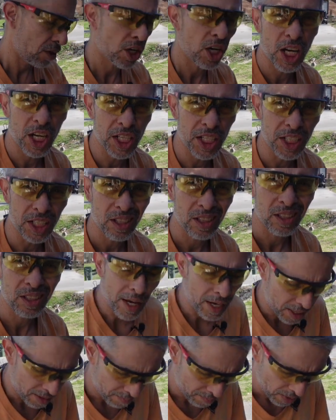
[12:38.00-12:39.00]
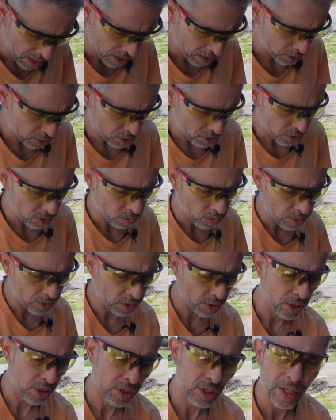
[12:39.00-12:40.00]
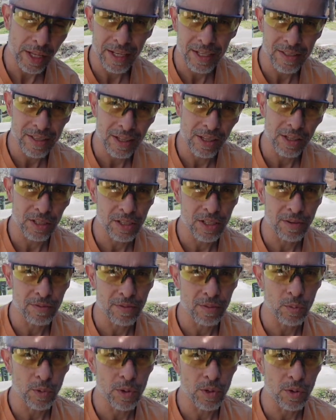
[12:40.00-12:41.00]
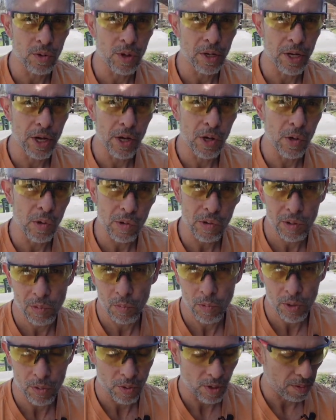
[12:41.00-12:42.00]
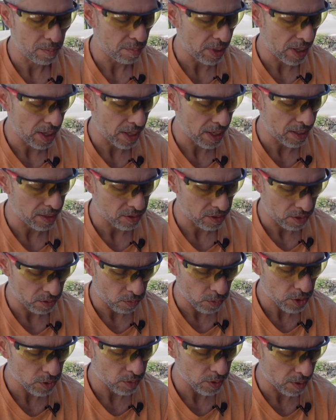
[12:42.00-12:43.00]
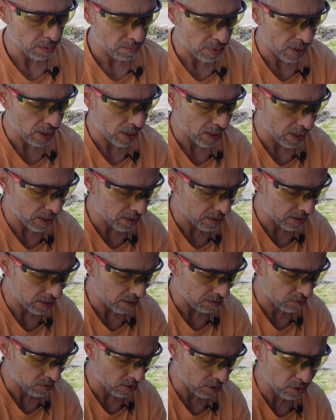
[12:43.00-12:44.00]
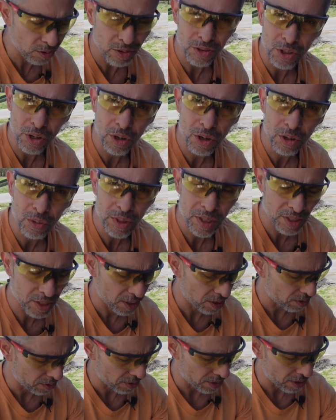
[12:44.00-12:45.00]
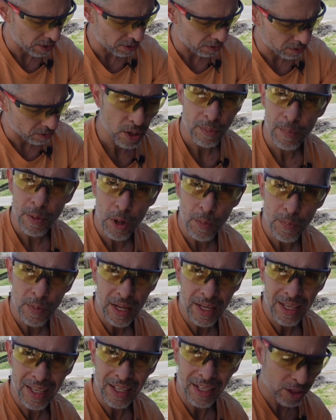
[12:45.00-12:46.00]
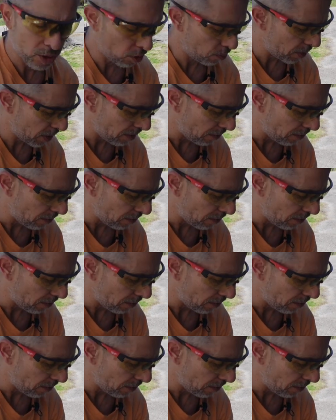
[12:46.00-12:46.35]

honey. And I'm not sure what they're gonna look like because they look different when they're on oak and when they're on pine. So we're doing on pine and it was a little dark when I did it on the oak. So I'm hoping I get a little